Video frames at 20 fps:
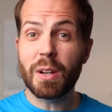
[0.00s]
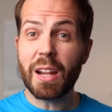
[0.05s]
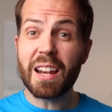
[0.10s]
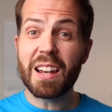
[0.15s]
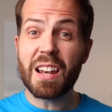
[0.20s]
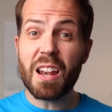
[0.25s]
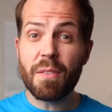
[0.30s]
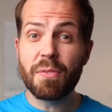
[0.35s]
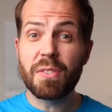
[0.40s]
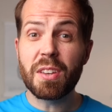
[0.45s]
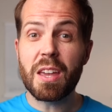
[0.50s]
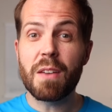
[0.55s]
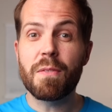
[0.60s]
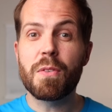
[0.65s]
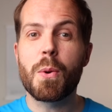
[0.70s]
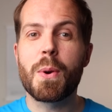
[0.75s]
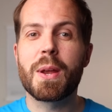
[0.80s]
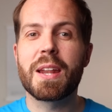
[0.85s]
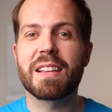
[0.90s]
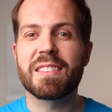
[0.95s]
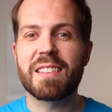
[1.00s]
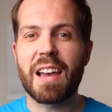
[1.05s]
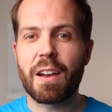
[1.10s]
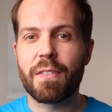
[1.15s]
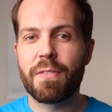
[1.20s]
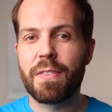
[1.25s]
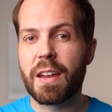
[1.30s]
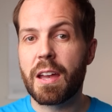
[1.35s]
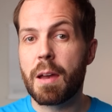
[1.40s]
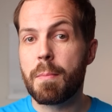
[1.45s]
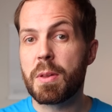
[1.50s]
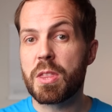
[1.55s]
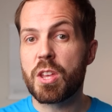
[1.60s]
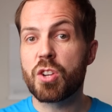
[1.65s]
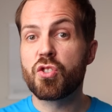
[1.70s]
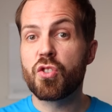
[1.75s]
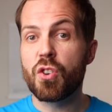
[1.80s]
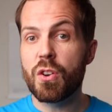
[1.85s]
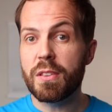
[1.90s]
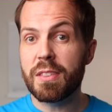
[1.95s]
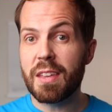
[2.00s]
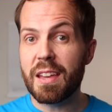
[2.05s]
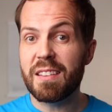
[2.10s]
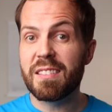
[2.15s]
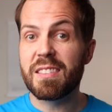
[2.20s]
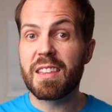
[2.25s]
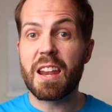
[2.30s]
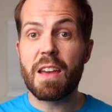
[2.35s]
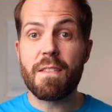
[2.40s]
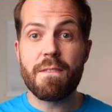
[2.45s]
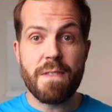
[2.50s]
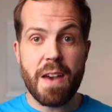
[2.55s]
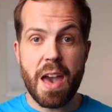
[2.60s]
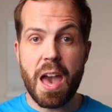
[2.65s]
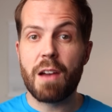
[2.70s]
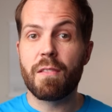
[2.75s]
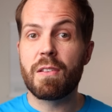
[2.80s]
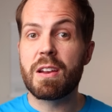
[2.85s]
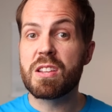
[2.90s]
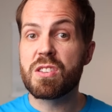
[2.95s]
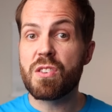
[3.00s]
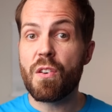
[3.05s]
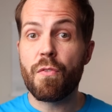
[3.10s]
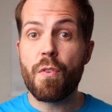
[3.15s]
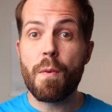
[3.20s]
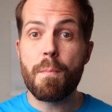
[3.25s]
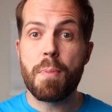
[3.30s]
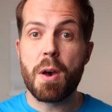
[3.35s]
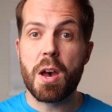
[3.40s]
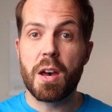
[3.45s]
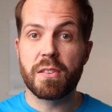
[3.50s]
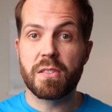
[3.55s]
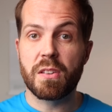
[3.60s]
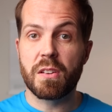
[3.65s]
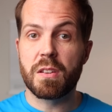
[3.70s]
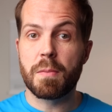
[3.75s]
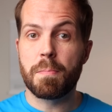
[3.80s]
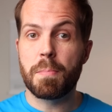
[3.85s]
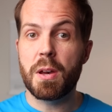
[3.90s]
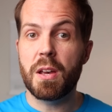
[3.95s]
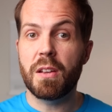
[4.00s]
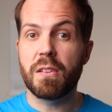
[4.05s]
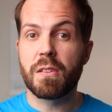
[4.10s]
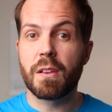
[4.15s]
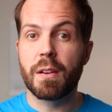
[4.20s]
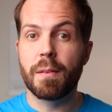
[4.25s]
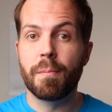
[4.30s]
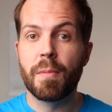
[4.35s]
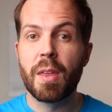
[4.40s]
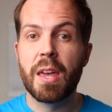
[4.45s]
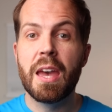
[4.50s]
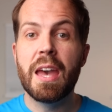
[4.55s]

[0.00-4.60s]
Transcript: Well, I'd love to give you an exact figure, but the truth is that it varies from person to person.